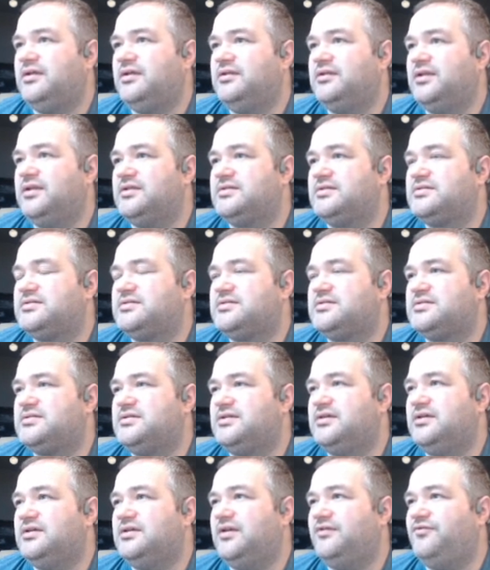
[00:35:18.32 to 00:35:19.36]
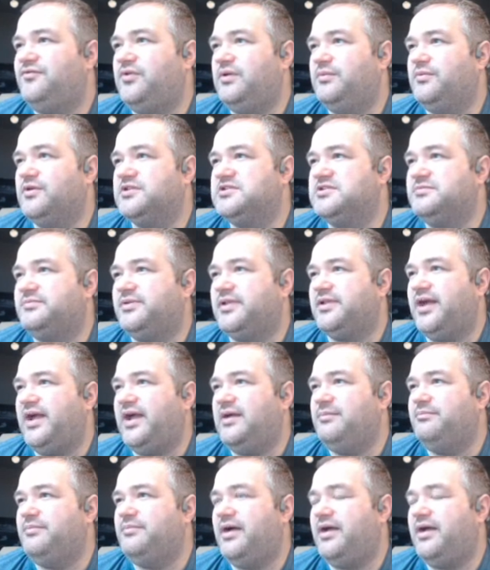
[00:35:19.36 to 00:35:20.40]
let's see, if we multiply
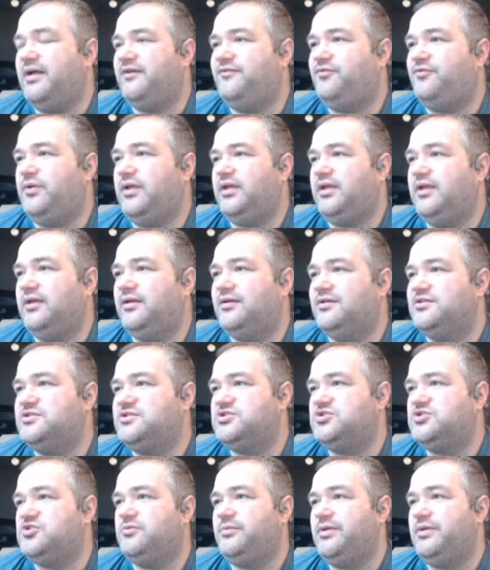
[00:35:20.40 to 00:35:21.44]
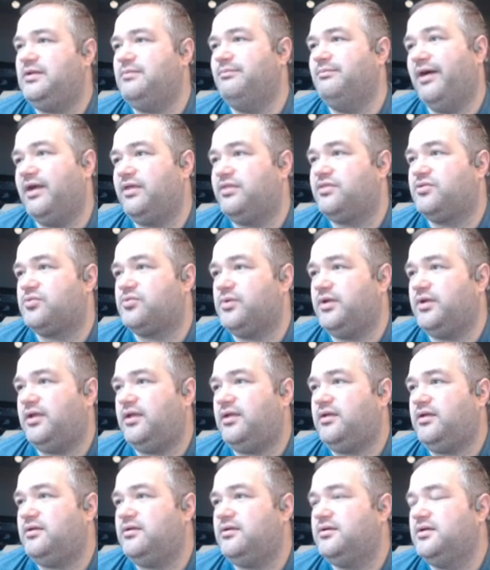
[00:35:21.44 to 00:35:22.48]
it if we zoom in by
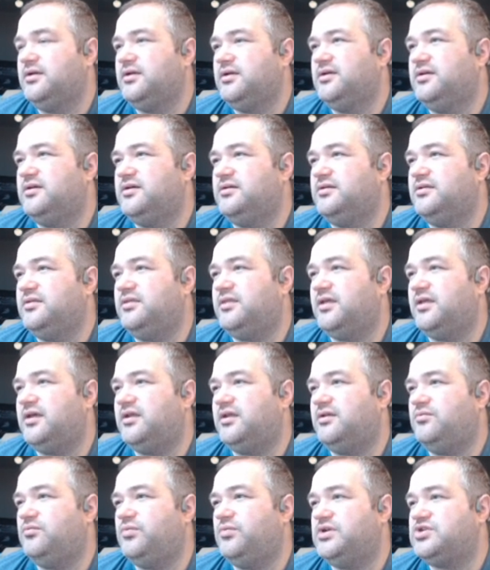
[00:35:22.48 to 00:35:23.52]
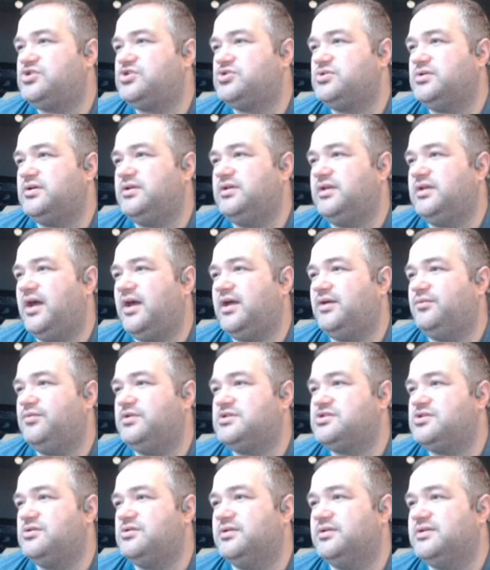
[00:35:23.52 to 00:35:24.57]
3, then we should
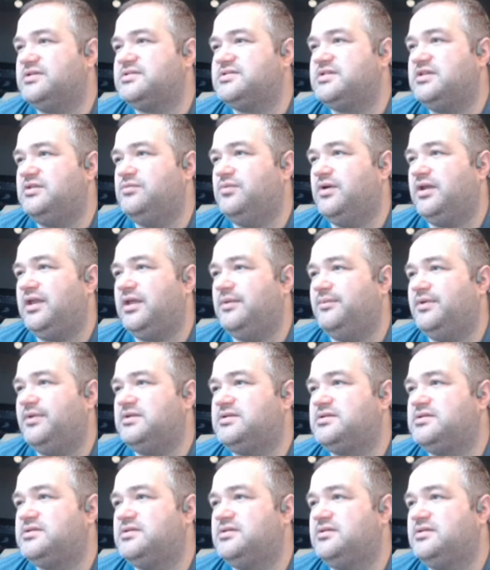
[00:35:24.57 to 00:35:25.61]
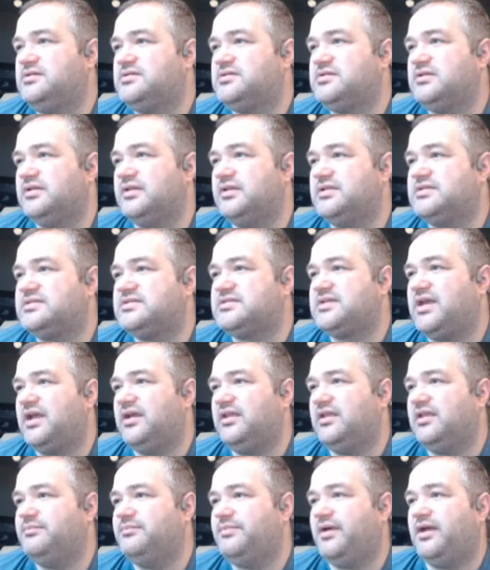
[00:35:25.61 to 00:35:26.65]
only see 1 image. So let's
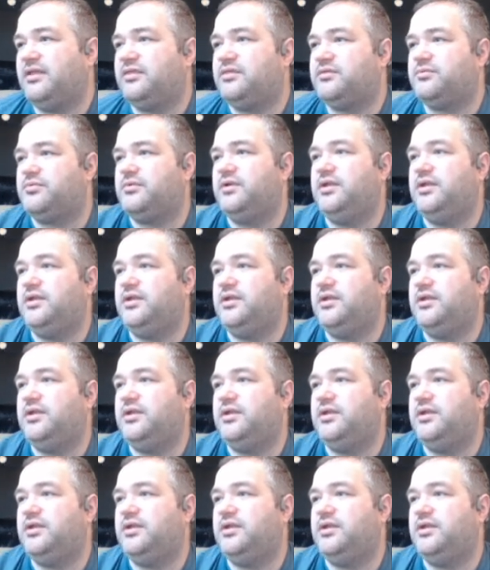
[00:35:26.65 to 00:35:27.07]
scale it by 3.